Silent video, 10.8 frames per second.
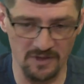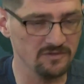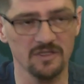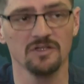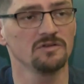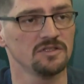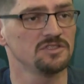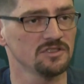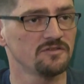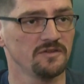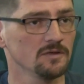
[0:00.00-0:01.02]
continued to
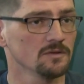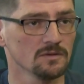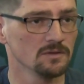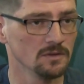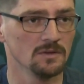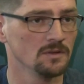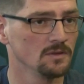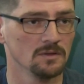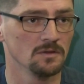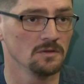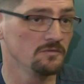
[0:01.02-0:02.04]
just feel
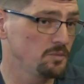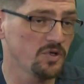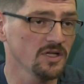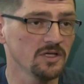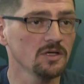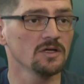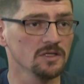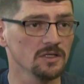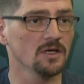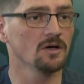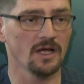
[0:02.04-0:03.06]
pretty good,
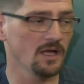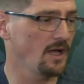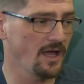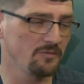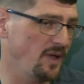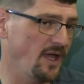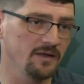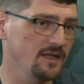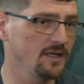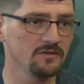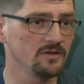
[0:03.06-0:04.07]
you know. I, I have
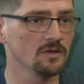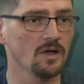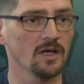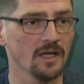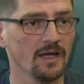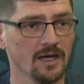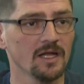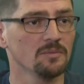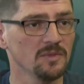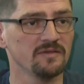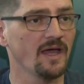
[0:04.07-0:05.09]
bad days, you know, I, I got
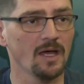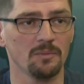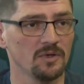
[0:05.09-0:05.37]
to admit that,